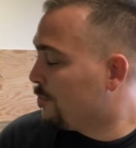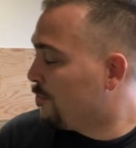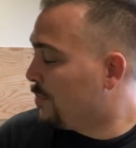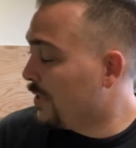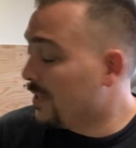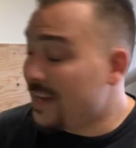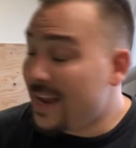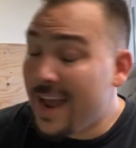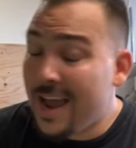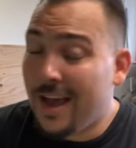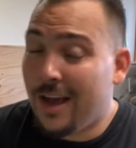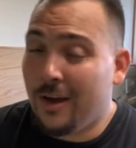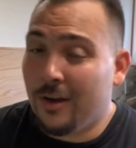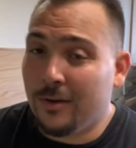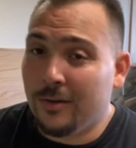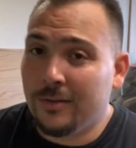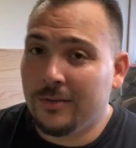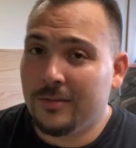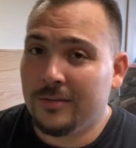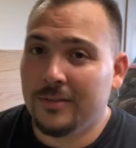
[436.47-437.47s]
But
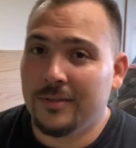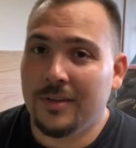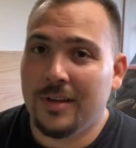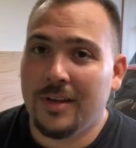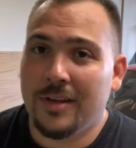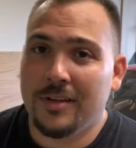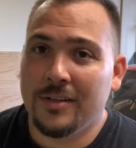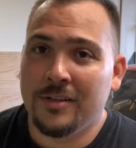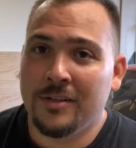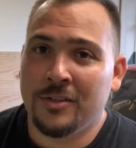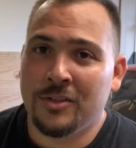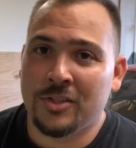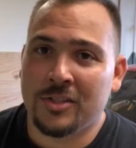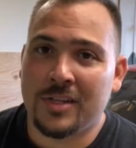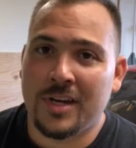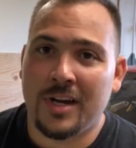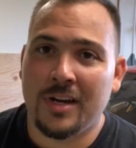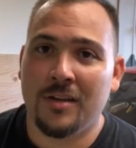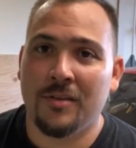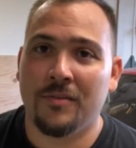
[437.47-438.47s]
now,
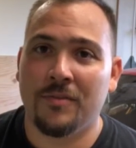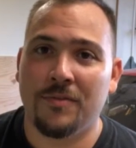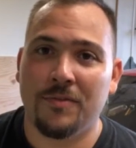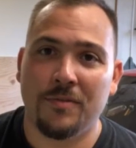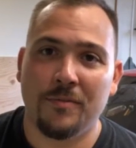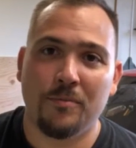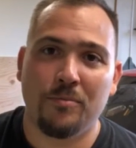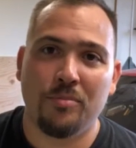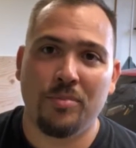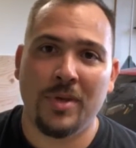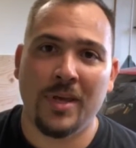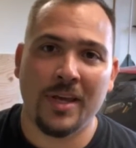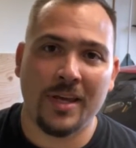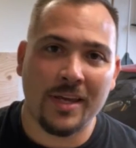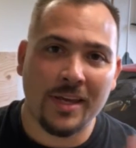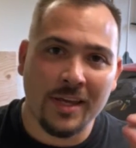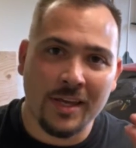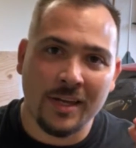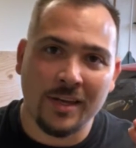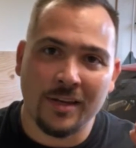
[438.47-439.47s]
just kind of
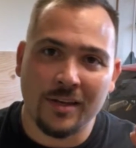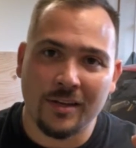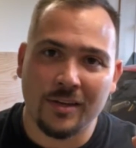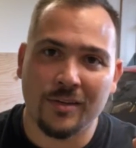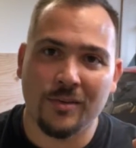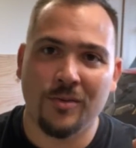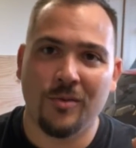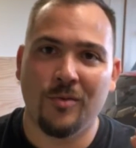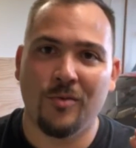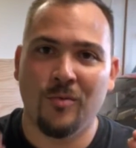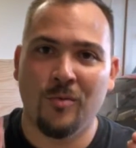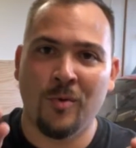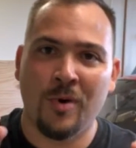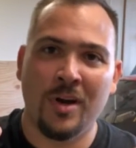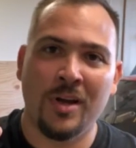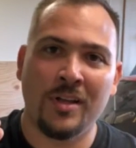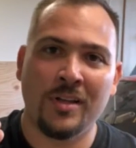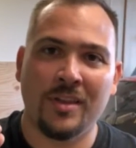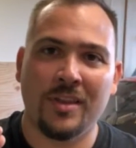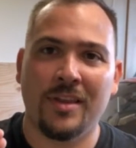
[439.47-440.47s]
picking
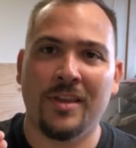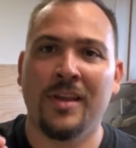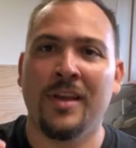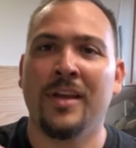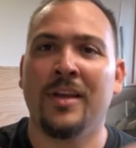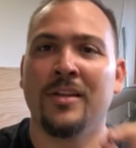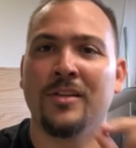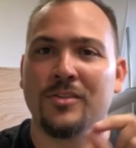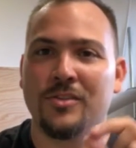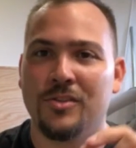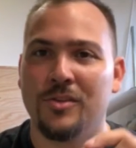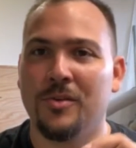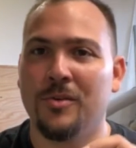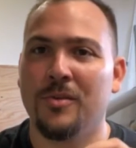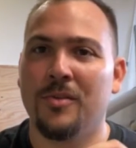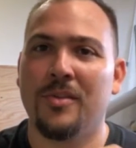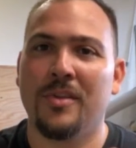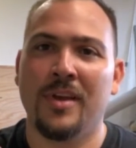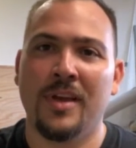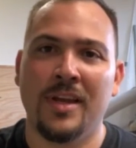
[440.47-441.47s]
one thing,
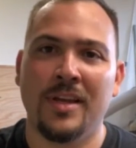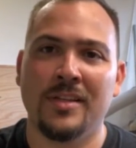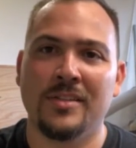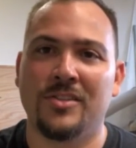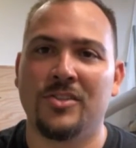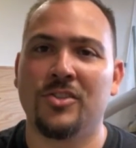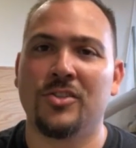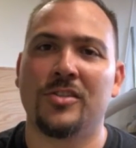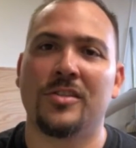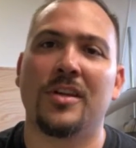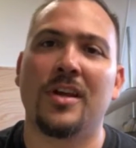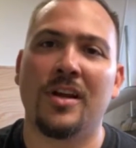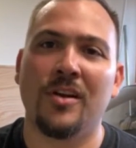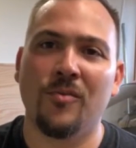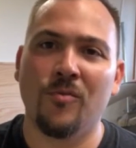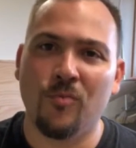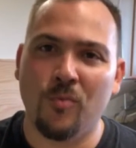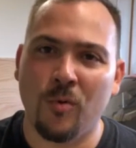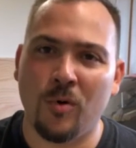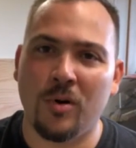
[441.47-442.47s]
two things, just kind
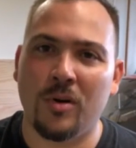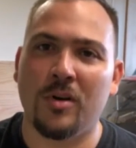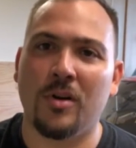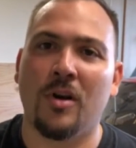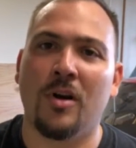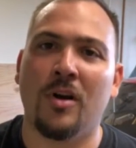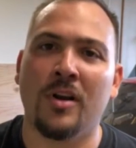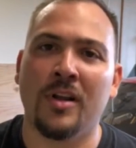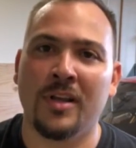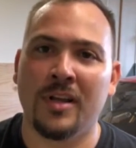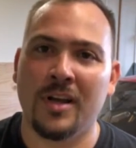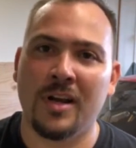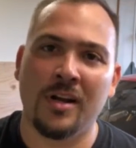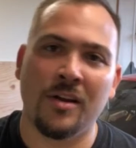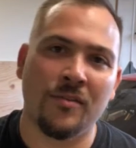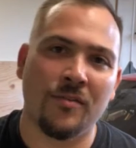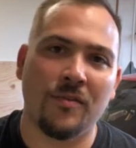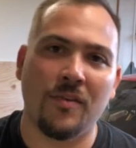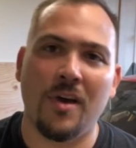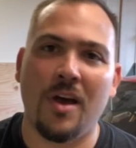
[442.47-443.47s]
of work on and
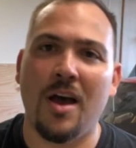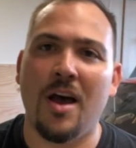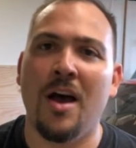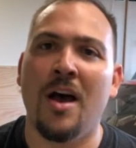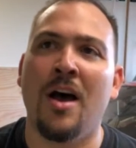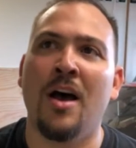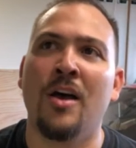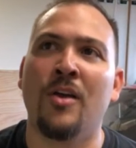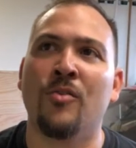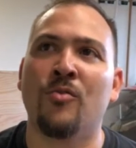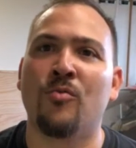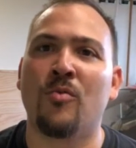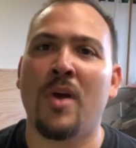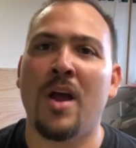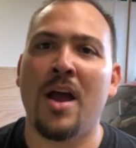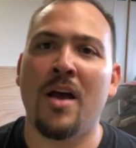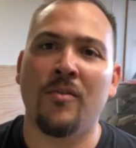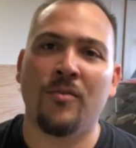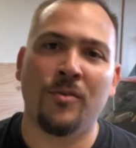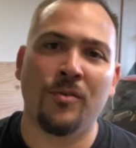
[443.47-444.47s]
kind of
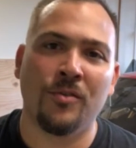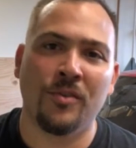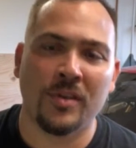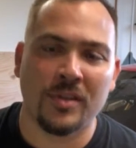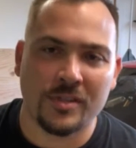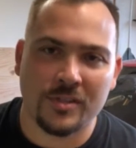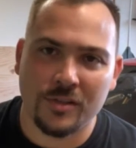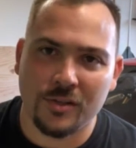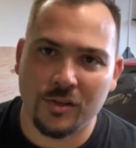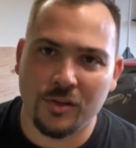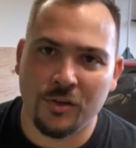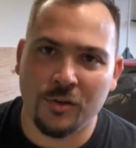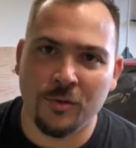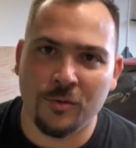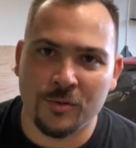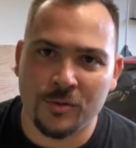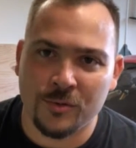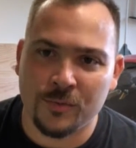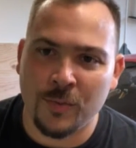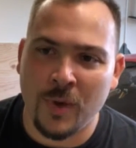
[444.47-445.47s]
unravel this
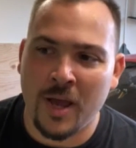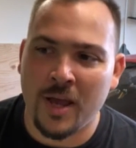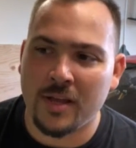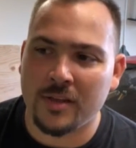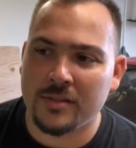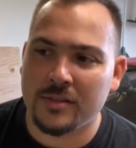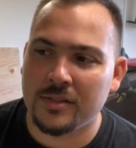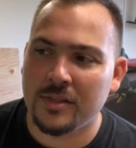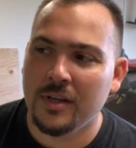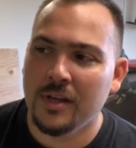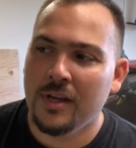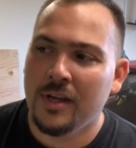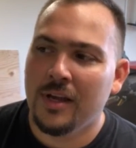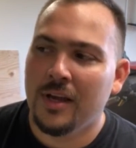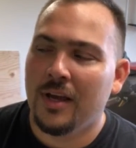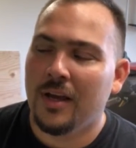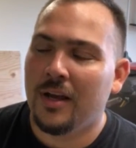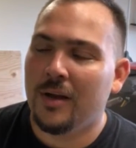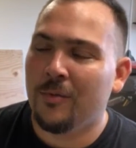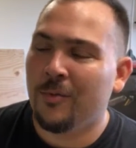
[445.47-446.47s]
huge mess,
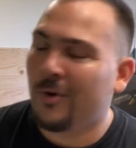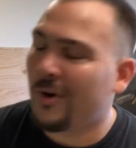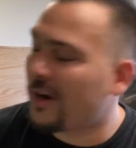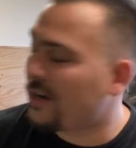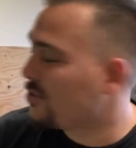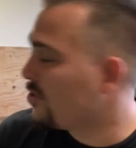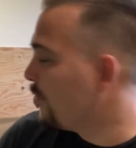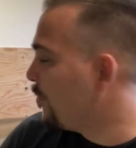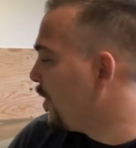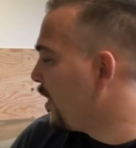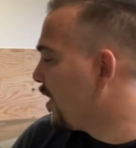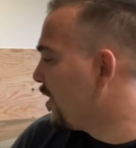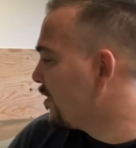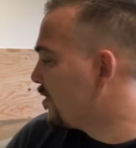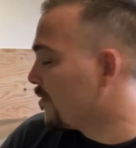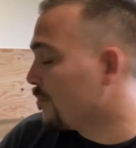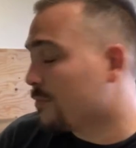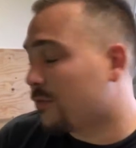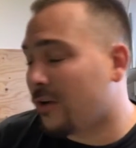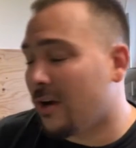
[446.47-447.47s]
we're actually making
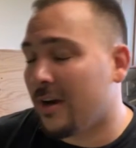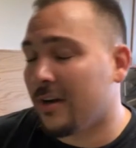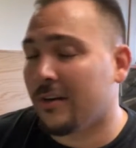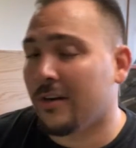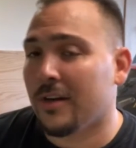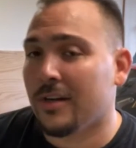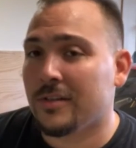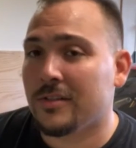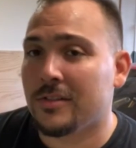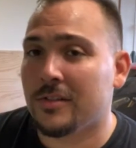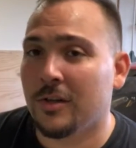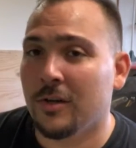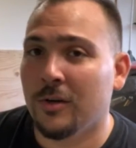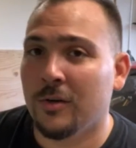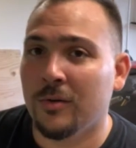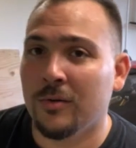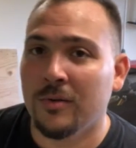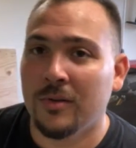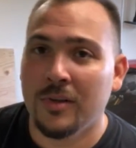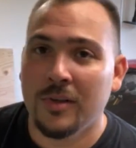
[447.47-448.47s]
some progress.
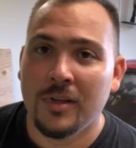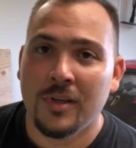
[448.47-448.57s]
So,